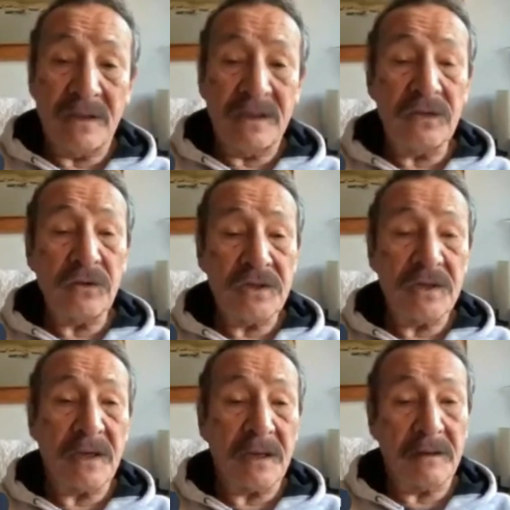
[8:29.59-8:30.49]
These which
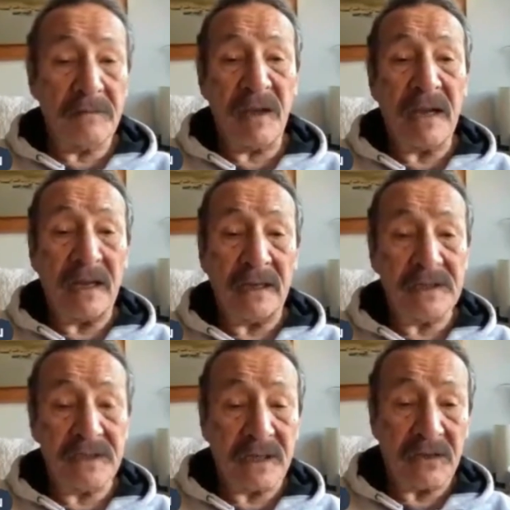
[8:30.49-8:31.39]
me gangal
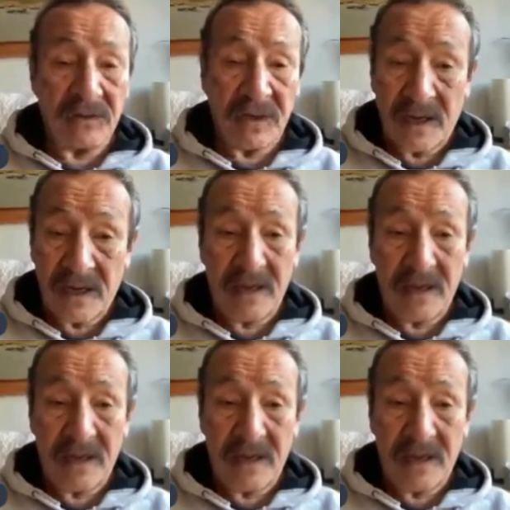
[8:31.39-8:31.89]
de chik hasure.